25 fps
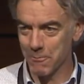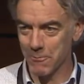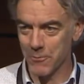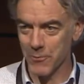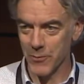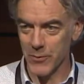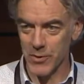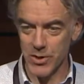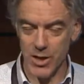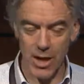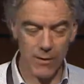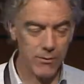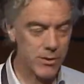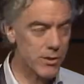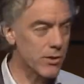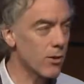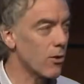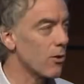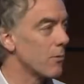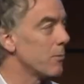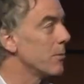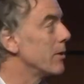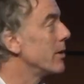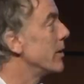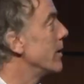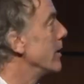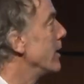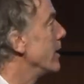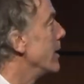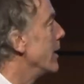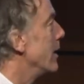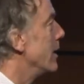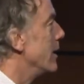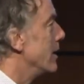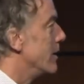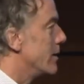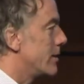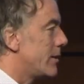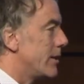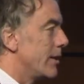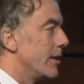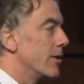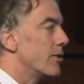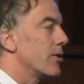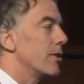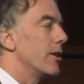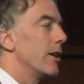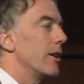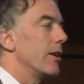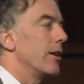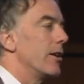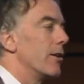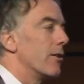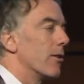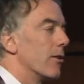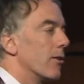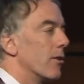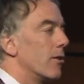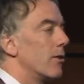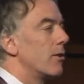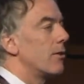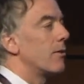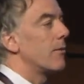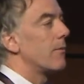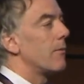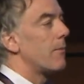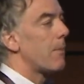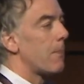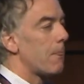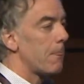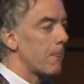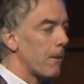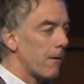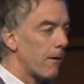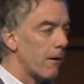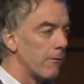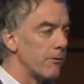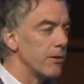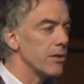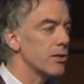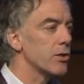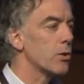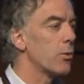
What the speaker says: And Tavis Ormandy is the internet hero of this